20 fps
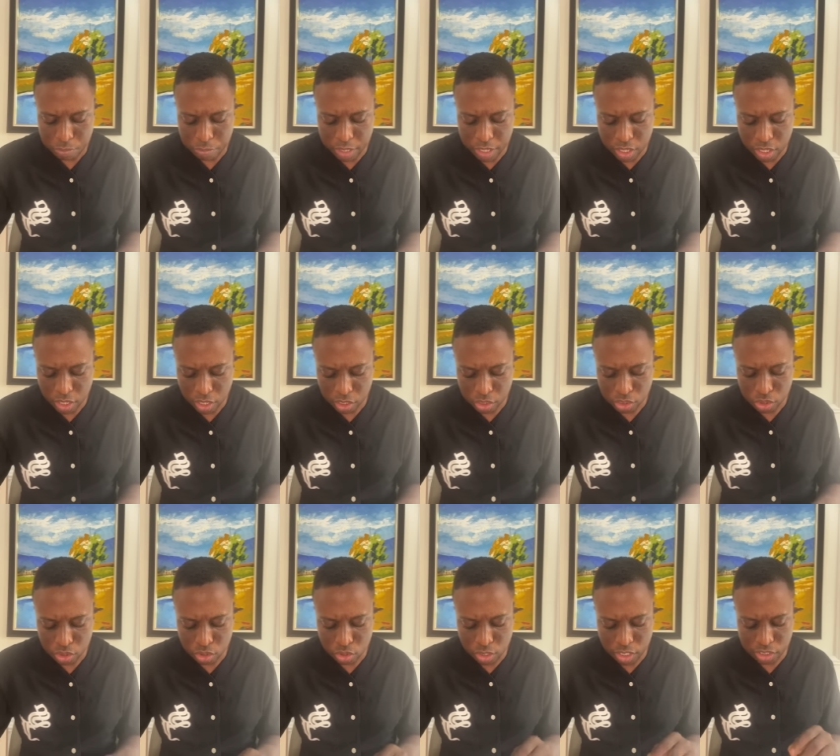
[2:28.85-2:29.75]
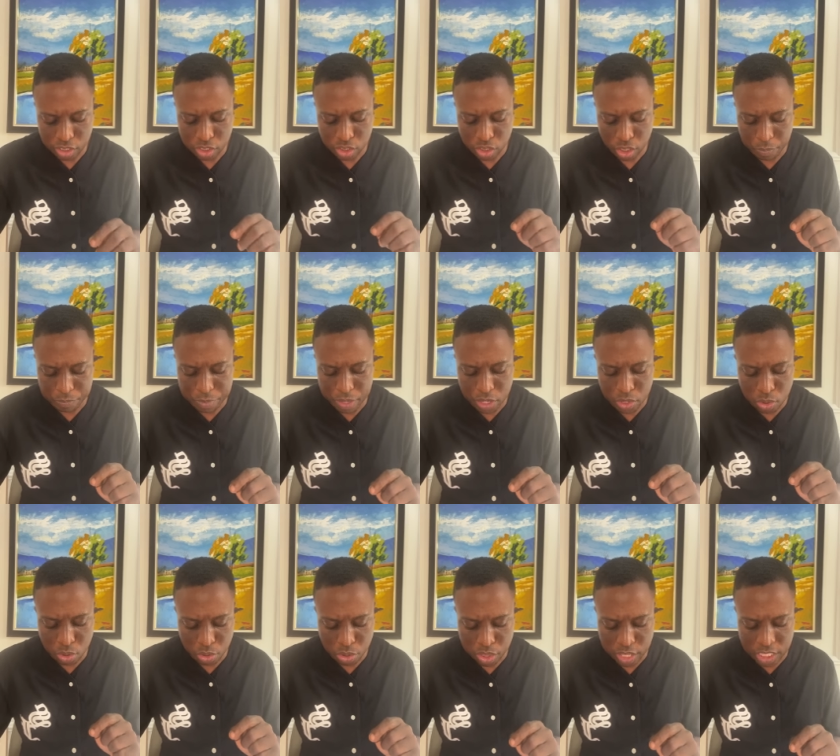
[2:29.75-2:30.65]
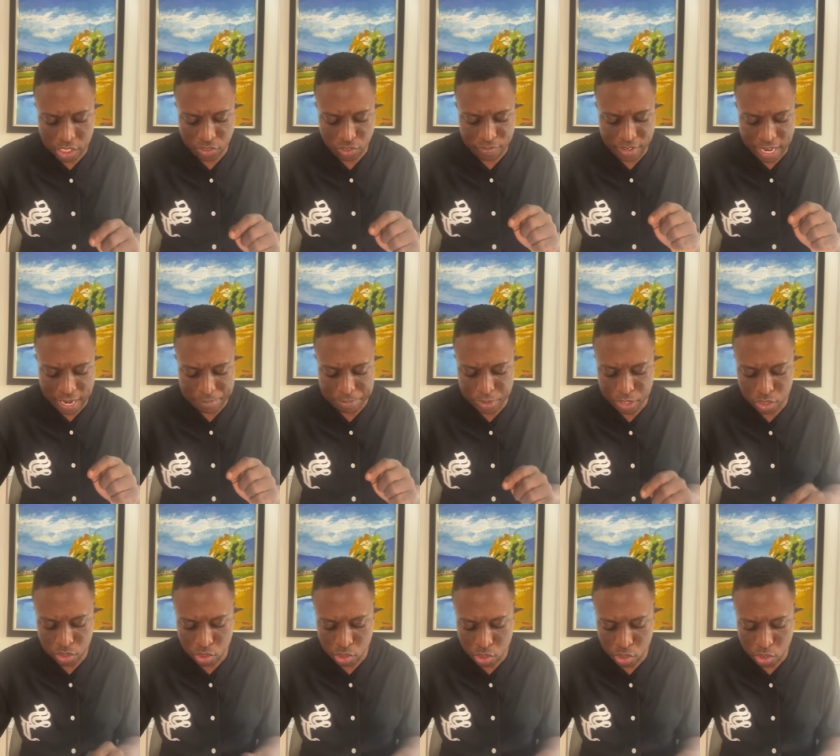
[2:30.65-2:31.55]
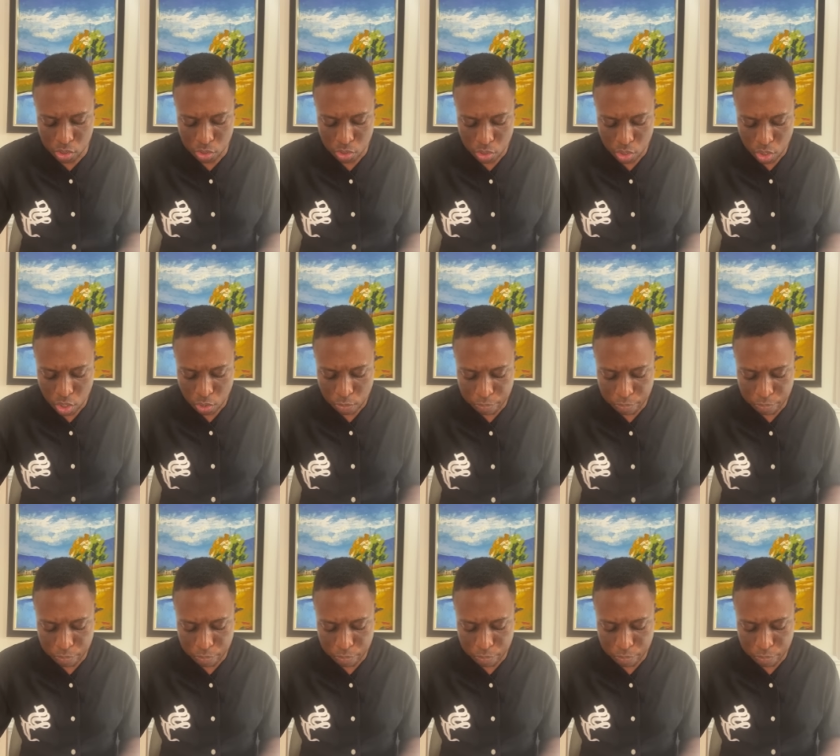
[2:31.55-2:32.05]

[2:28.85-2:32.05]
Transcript: because you are stopping good things from happening to you.